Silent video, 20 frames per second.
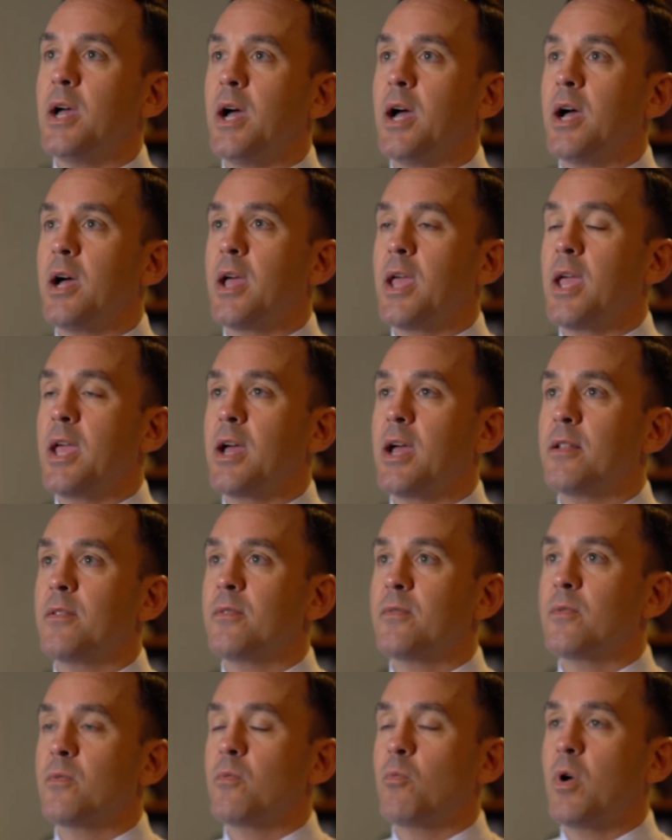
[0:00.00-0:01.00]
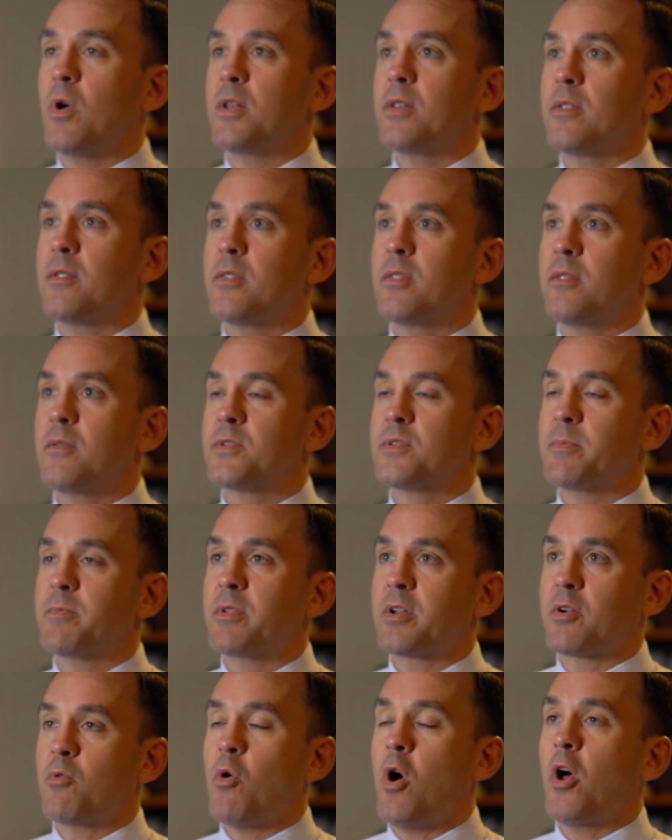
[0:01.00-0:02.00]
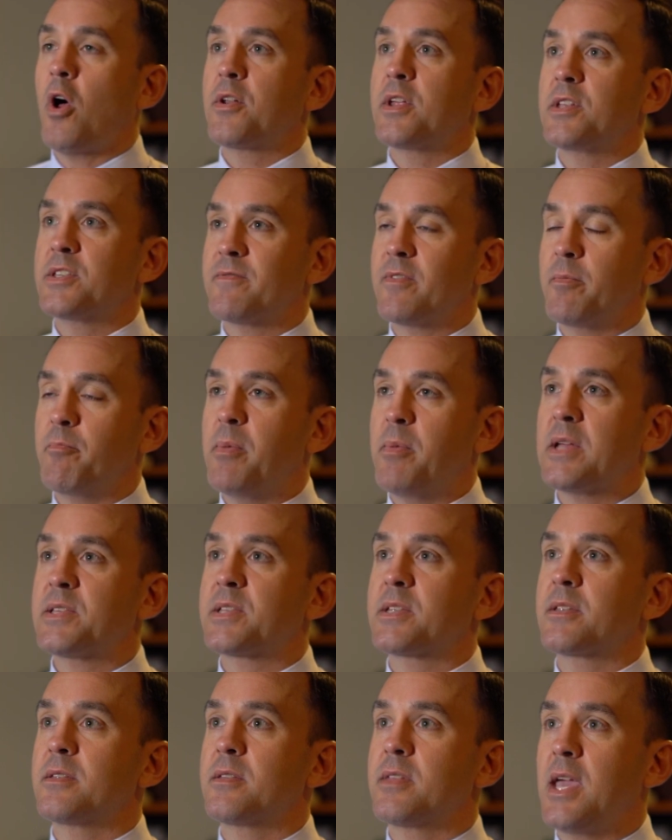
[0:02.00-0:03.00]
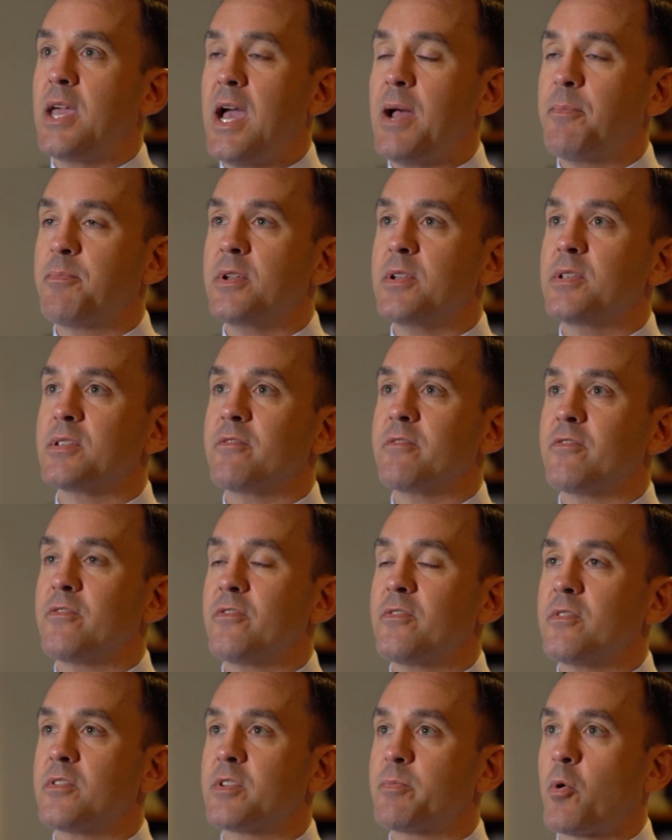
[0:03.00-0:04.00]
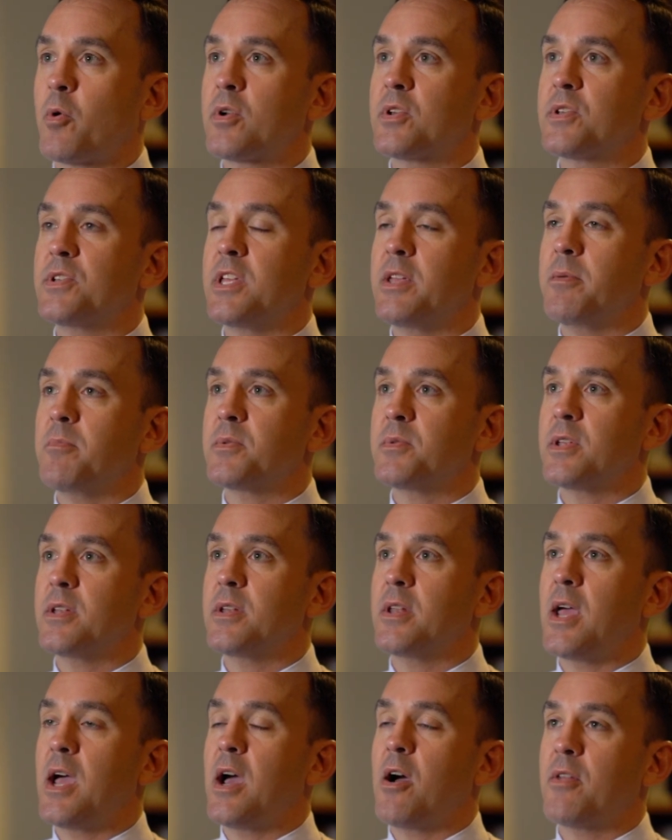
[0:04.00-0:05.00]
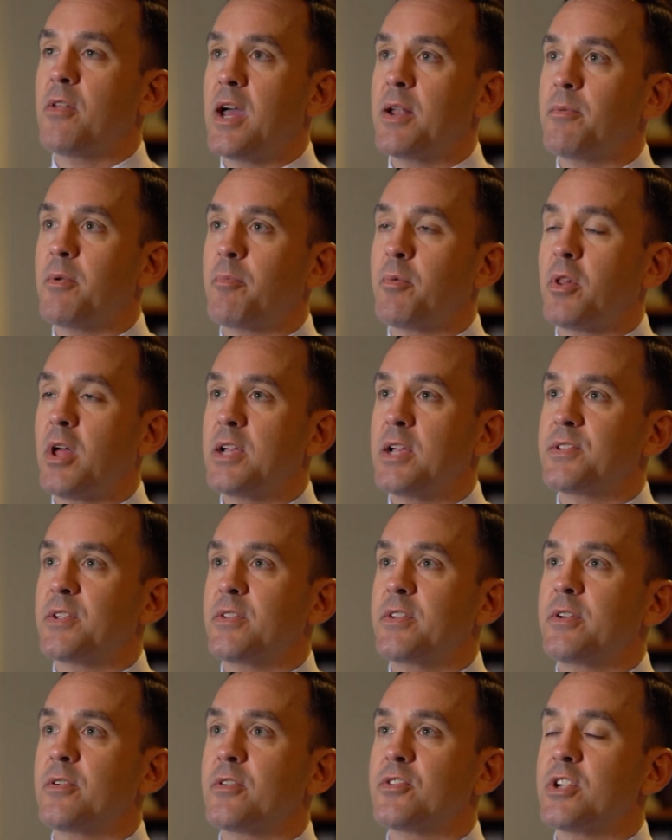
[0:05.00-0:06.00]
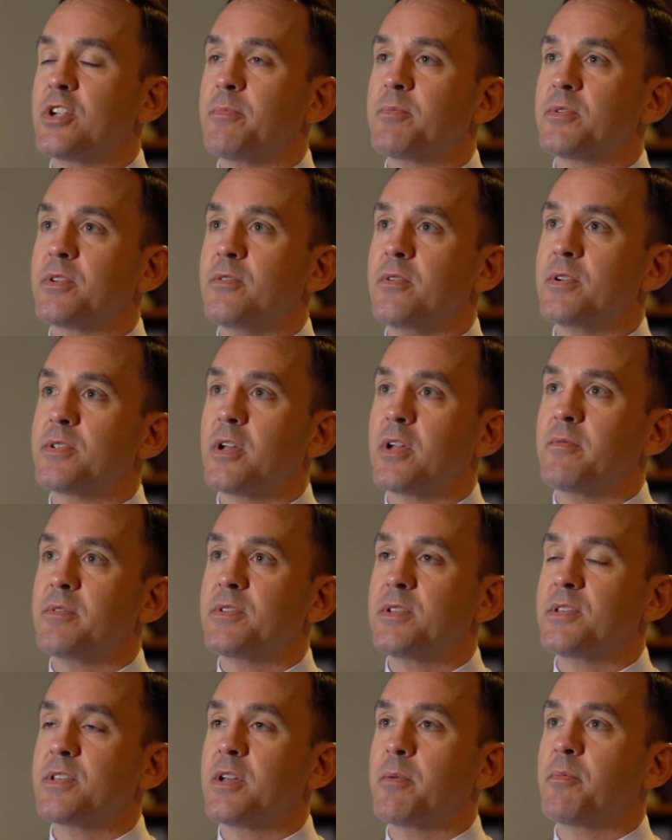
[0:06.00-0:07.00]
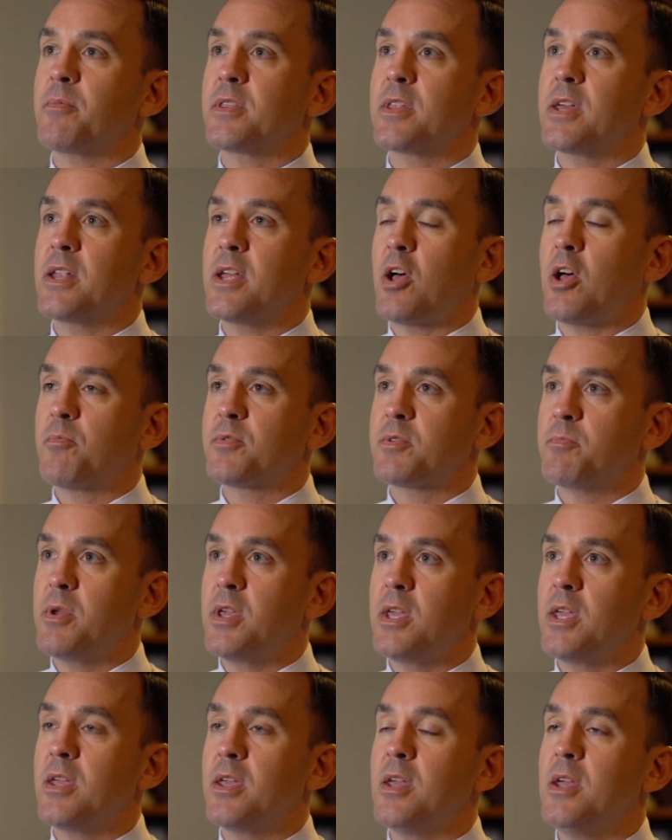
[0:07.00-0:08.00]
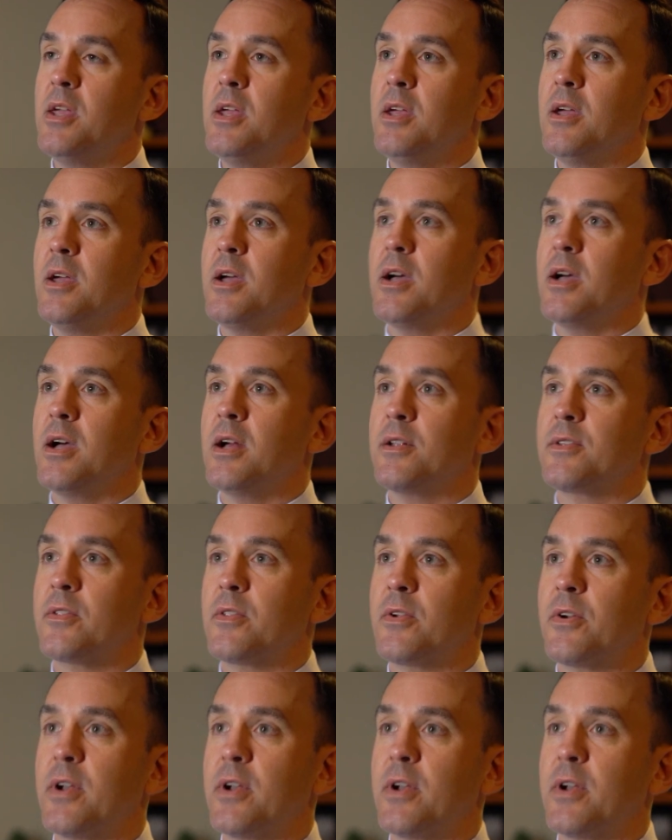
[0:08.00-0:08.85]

and what some of the qualities of the best captains of sports teams and how that applies to leadership. So it's obviously something that helps me to